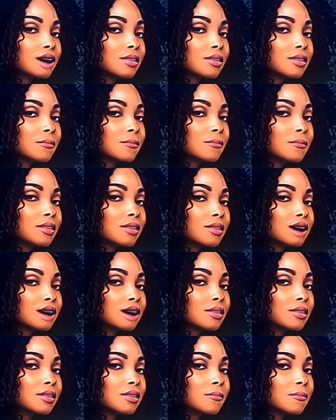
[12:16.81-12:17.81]
because my
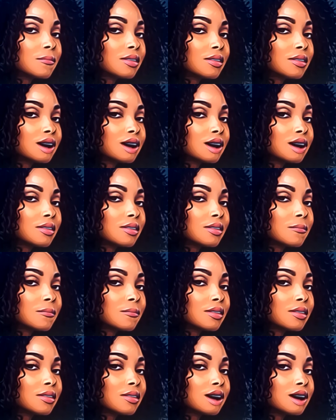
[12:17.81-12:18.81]
past partners didn't make
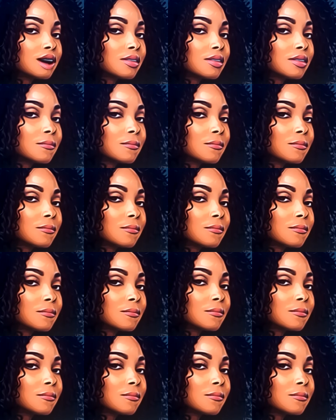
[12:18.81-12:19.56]
me feel that way.